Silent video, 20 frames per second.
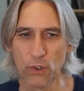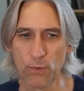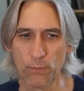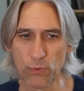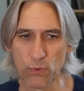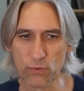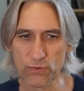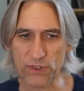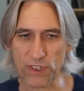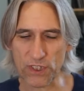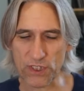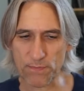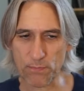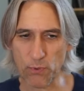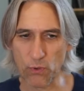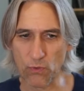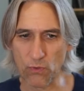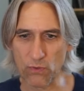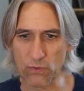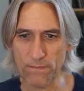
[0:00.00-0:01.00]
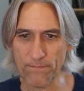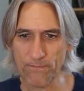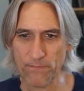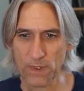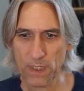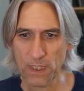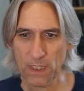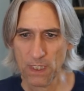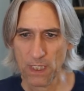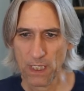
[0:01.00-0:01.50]
Pawn takes pawn.
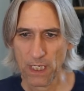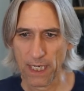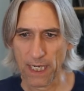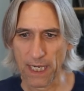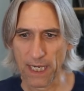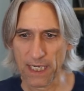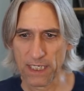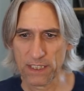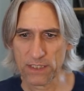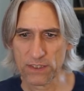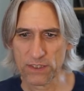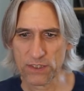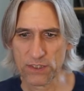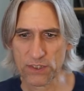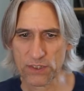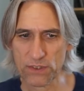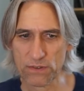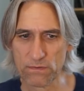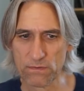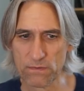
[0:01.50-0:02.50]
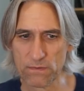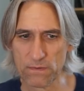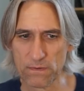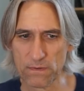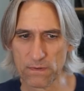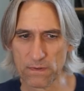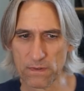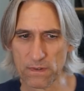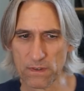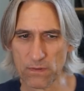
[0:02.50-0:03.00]
And,
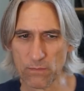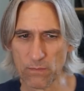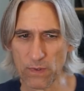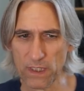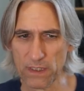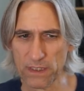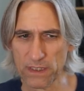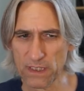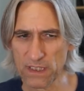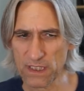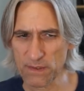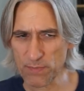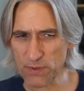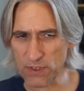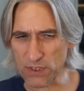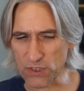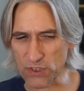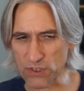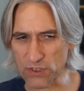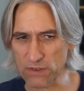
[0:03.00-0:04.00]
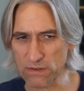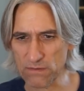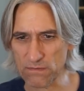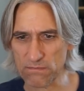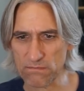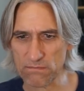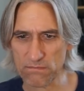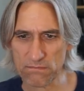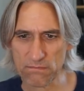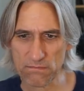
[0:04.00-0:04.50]
well, in this position,
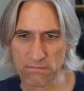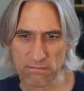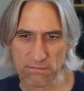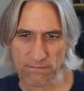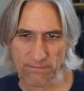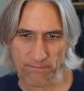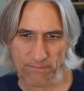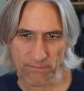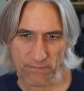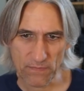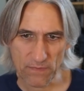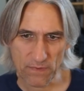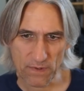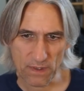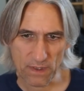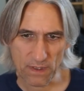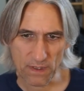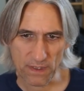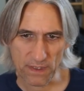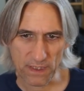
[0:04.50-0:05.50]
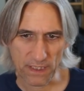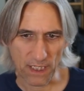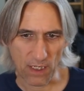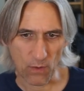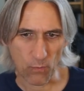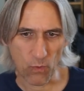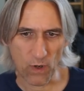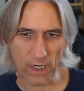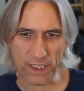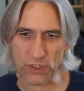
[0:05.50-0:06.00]
yeah,
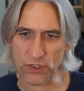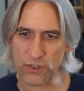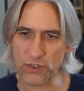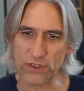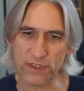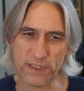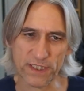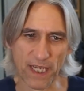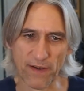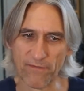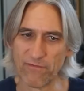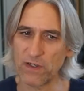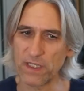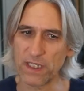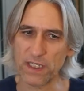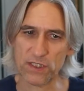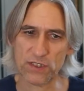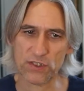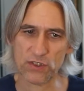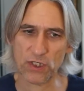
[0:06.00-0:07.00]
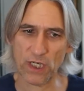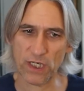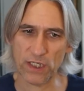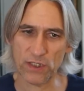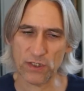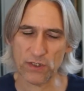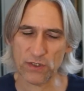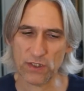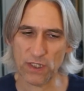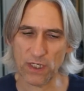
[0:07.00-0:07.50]
white should definitely
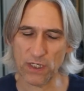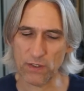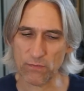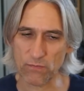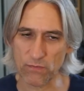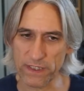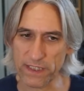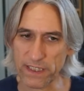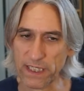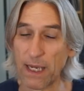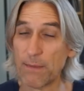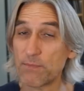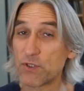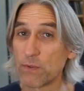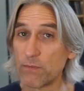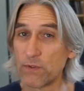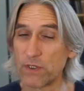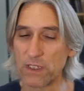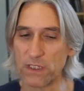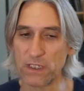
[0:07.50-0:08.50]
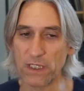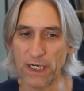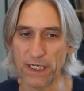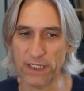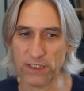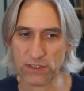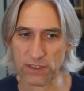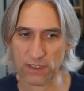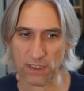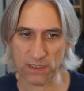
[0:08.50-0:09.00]
exchange, uh, recapture with the
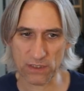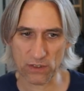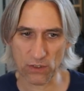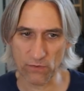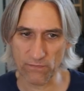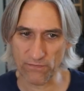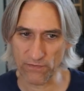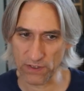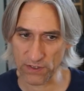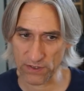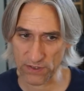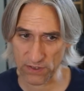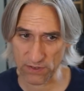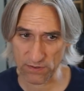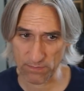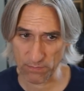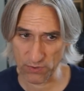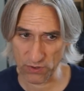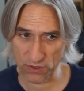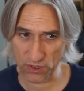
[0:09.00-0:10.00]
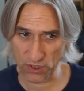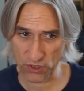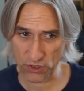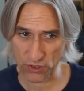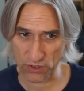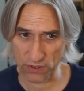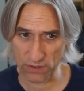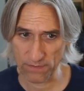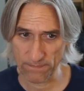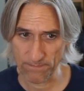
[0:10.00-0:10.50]
knight and go for this
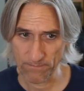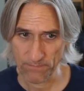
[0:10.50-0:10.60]
position.